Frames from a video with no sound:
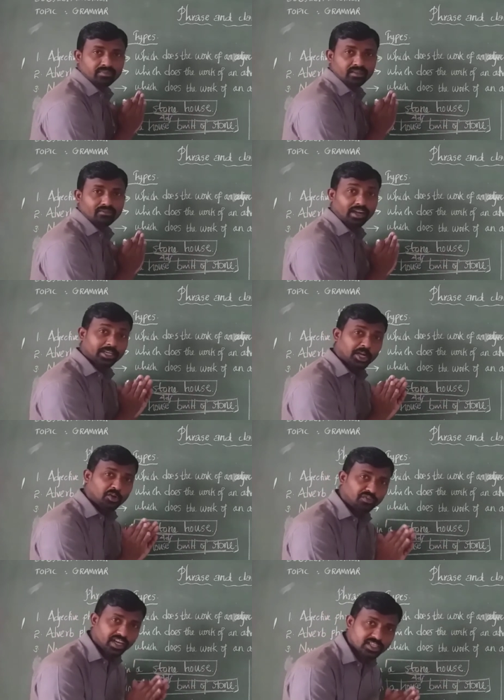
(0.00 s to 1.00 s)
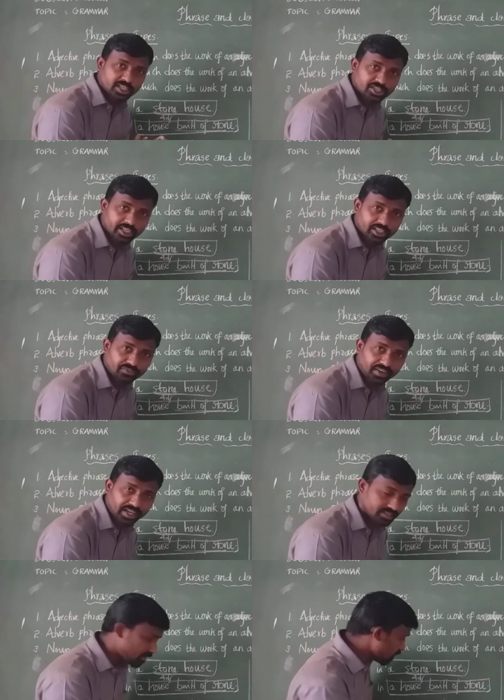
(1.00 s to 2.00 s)
What kind of phrase? Adjective
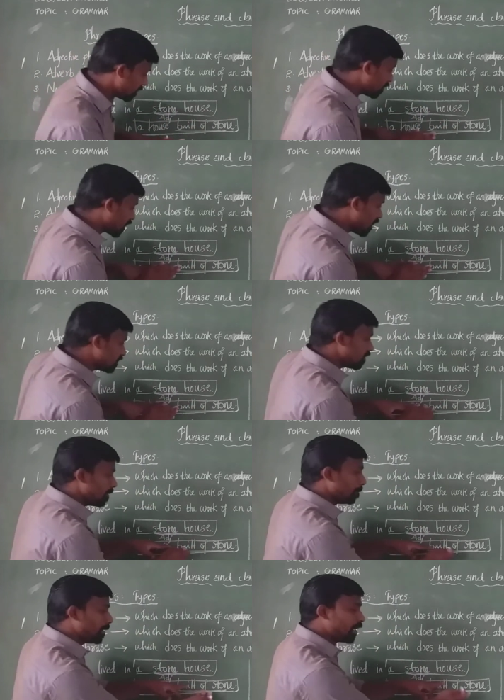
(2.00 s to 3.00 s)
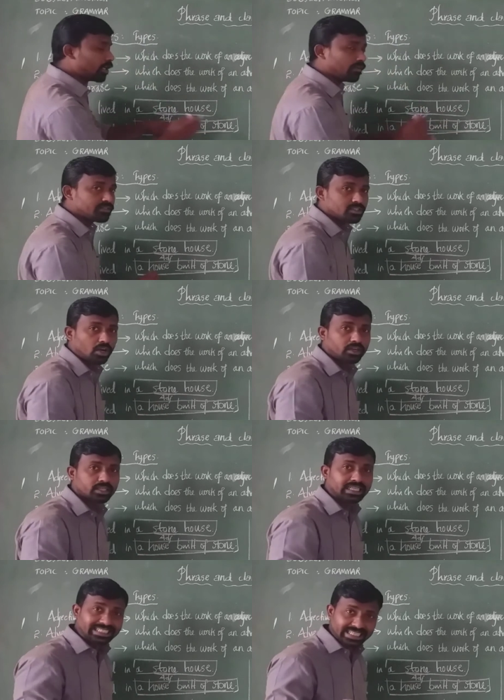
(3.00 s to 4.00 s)
phrase. Because built of
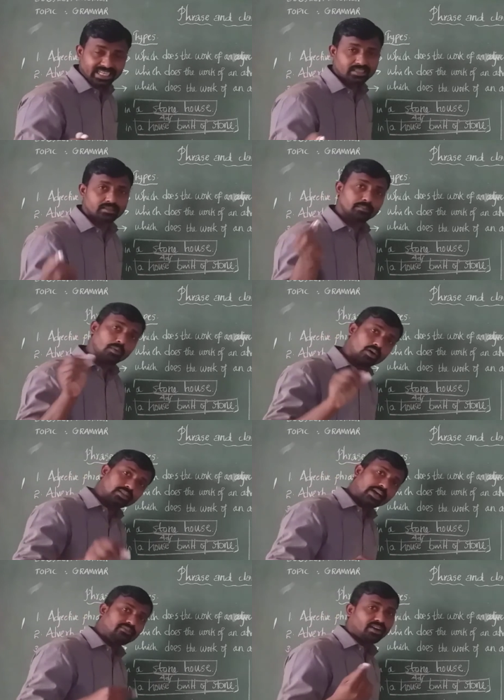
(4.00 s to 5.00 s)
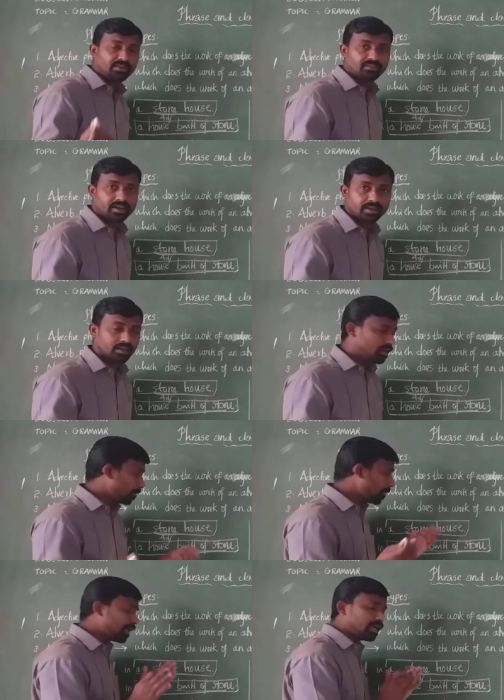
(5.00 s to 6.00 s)
stone contains more than one
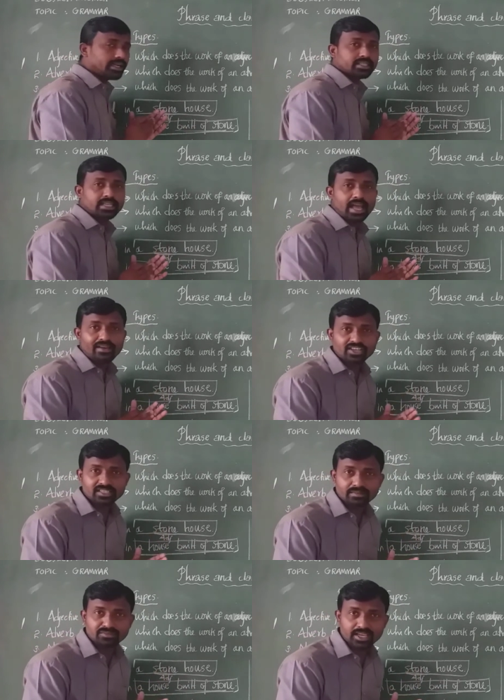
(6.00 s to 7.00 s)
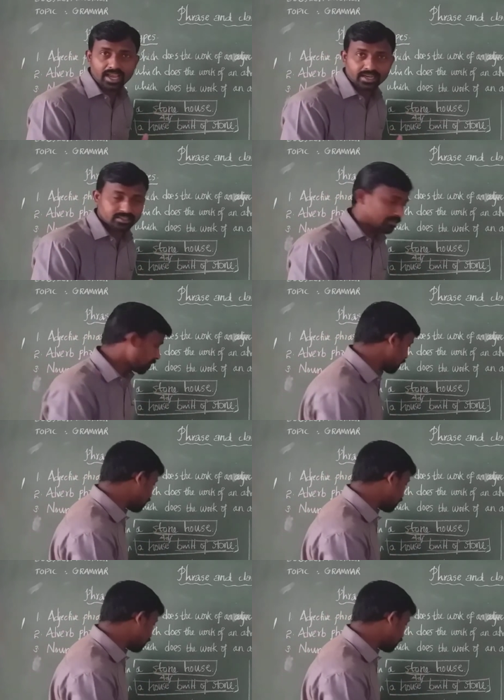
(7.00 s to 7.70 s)
word, but it doesn't have a subject.